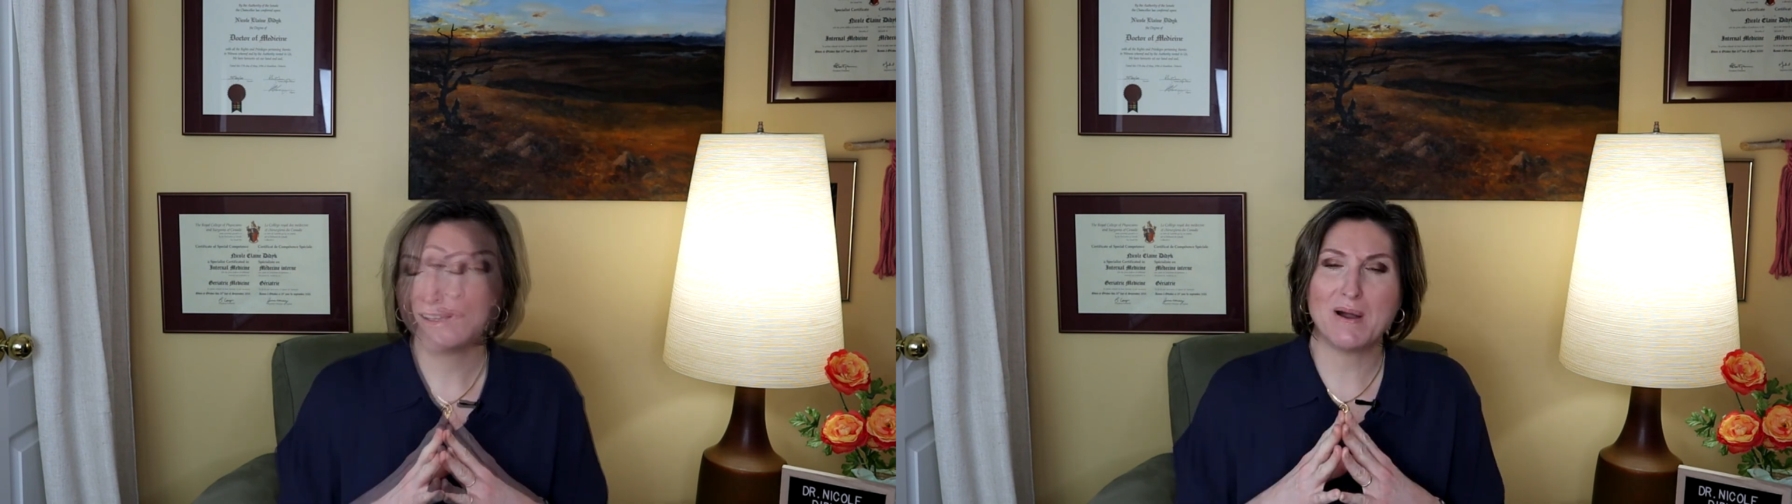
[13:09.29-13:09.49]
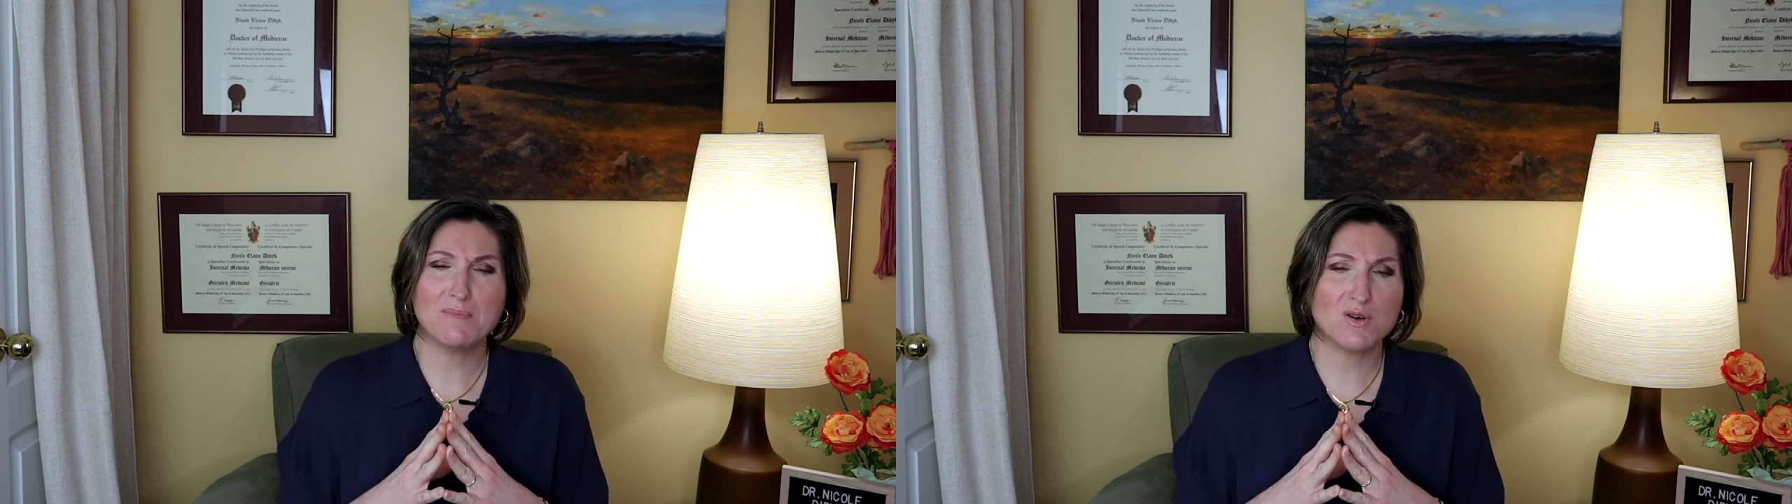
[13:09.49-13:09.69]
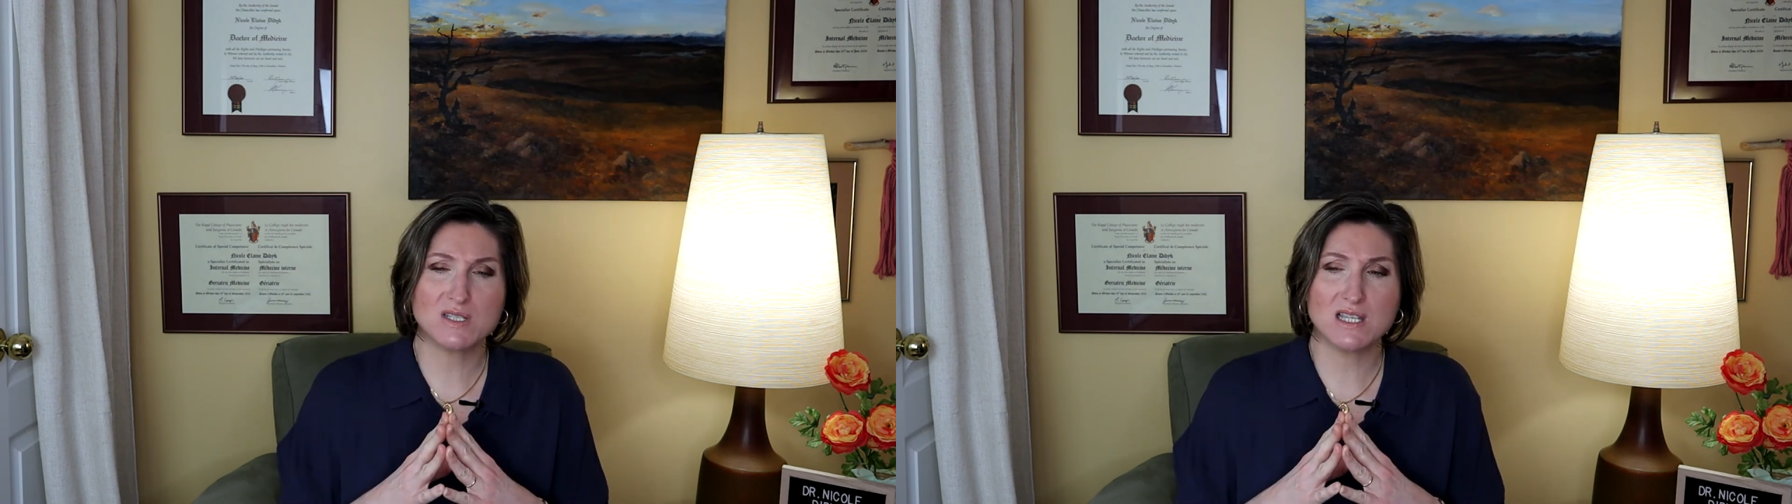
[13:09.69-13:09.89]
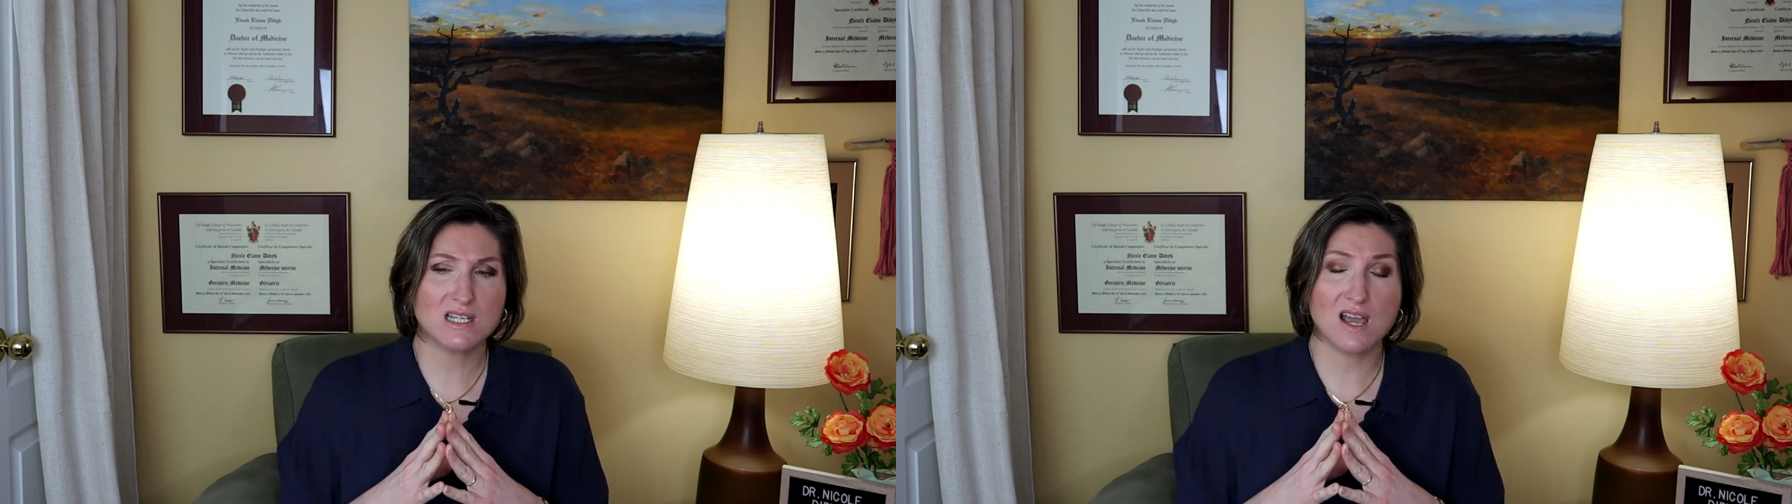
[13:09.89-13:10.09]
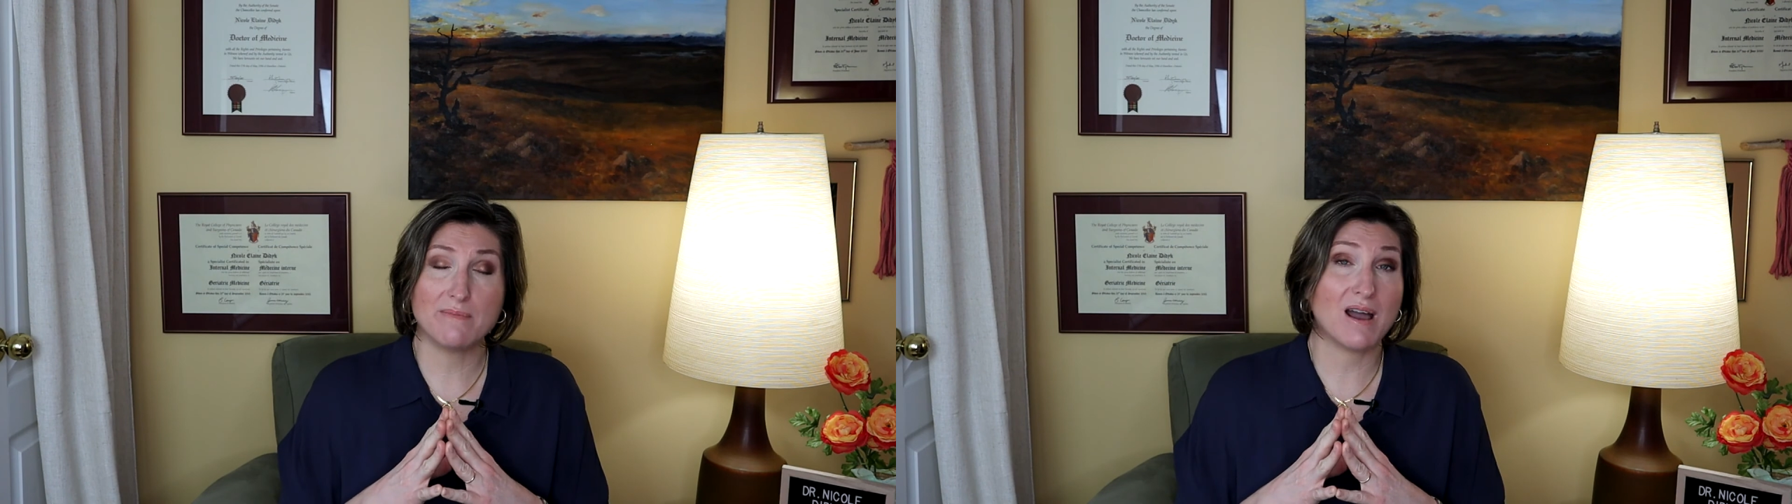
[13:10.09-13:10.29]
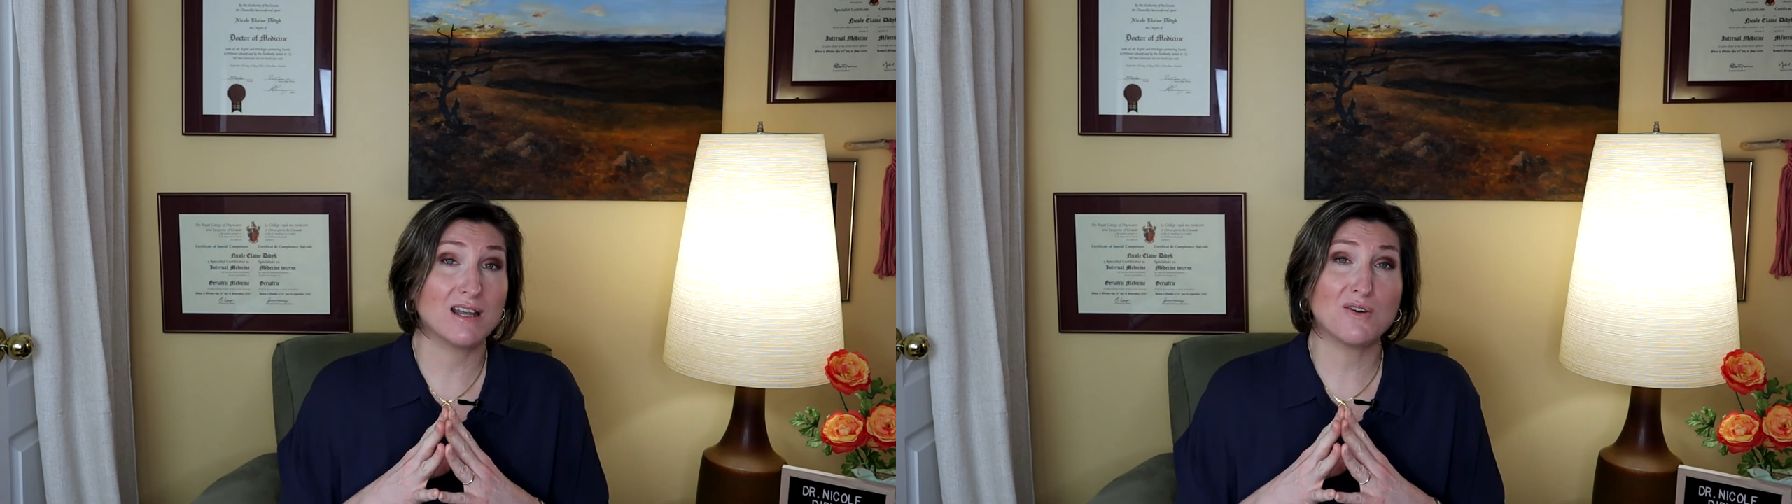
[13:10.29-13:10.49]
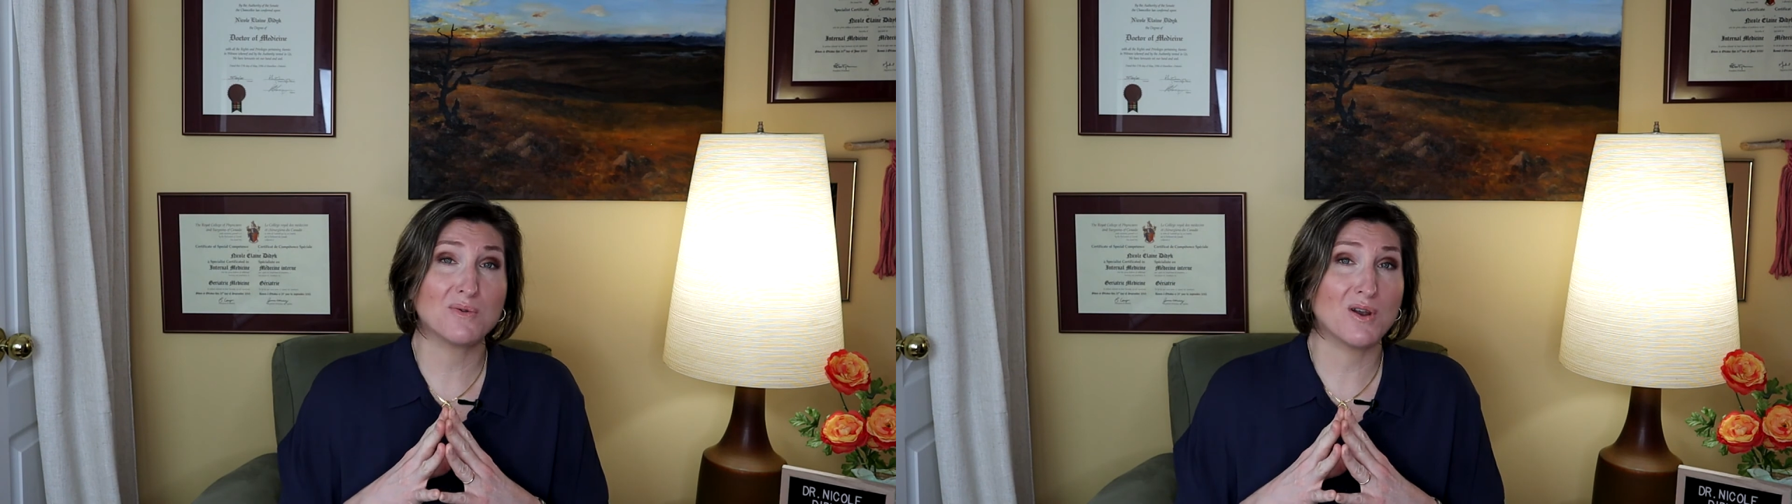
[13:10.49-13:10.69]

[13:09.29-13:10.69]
But most of the time, I don't